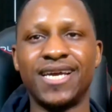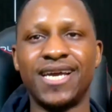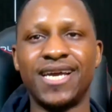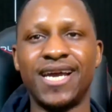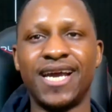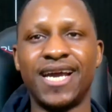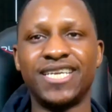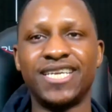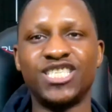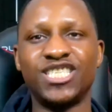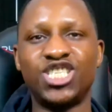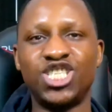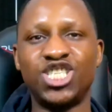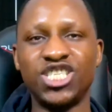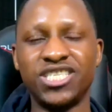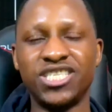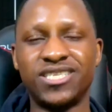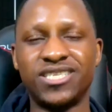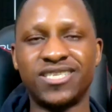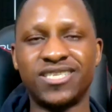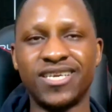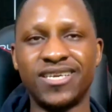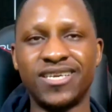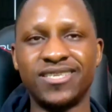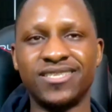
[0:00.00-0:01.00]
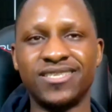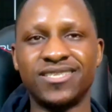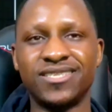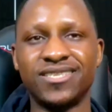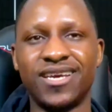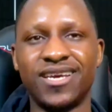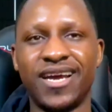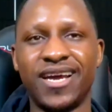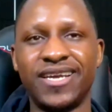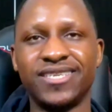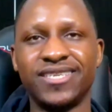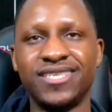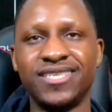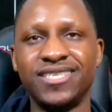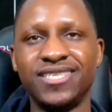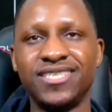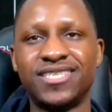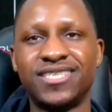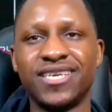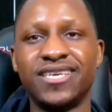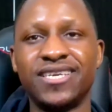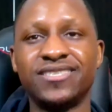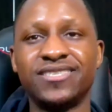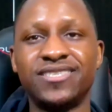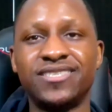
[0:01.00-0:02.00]
And he says,
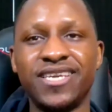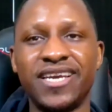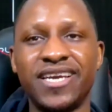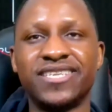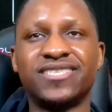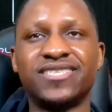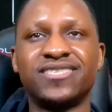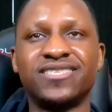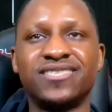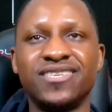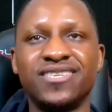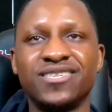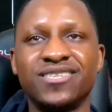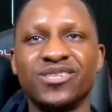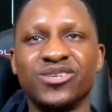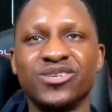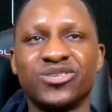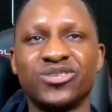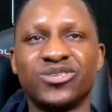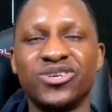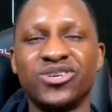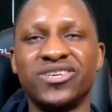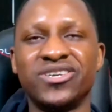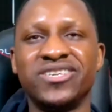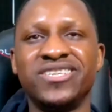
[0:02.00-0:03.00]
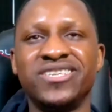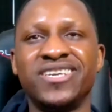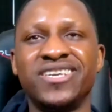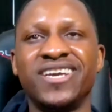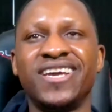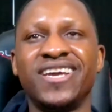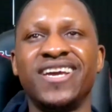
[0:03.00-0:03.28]
yes, they look good.